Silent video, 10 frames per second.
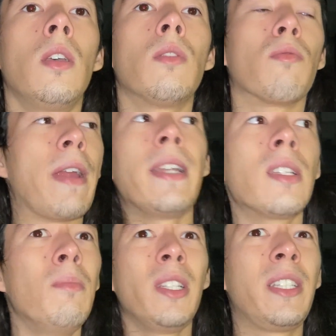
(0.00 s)

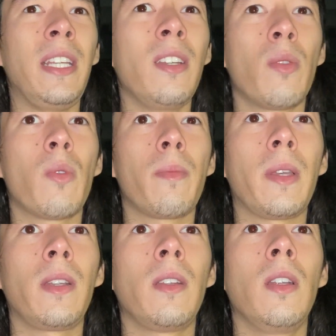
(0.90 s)
random Latino
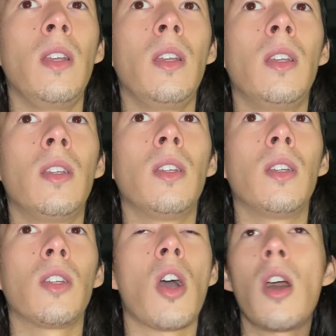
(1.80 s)
woman
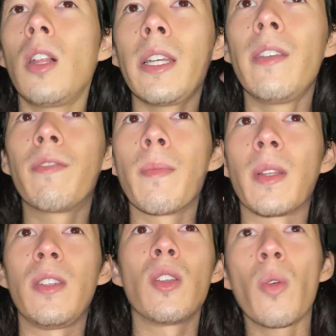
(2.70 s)
calling from a
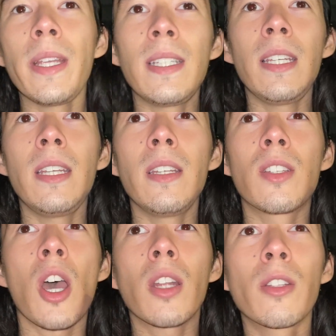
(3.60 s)
noisy
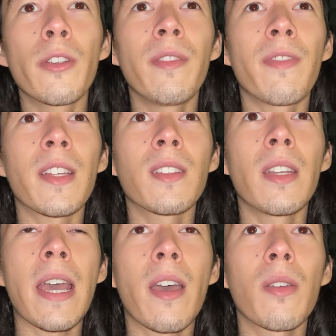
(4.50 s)
toddler infested
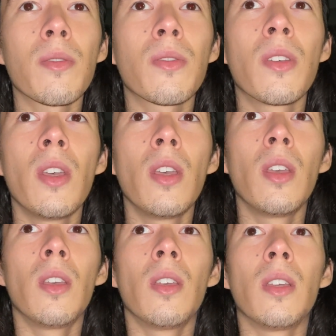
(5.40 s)
house
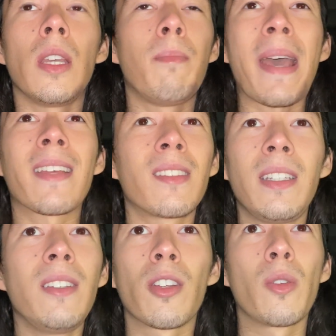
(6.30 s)
in
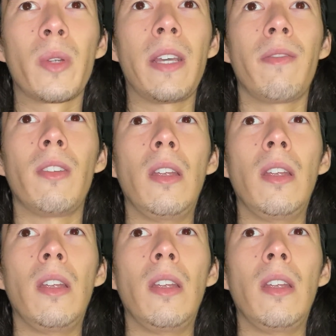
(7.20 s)
Pasadena or whatever.